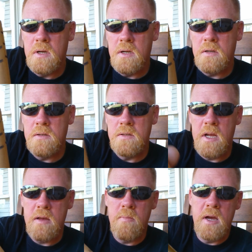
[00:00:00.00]
And
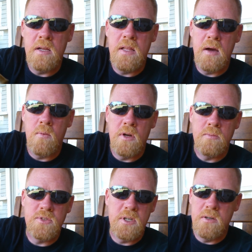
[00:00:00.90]
he made that one
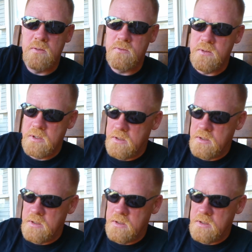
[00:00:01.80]
himself.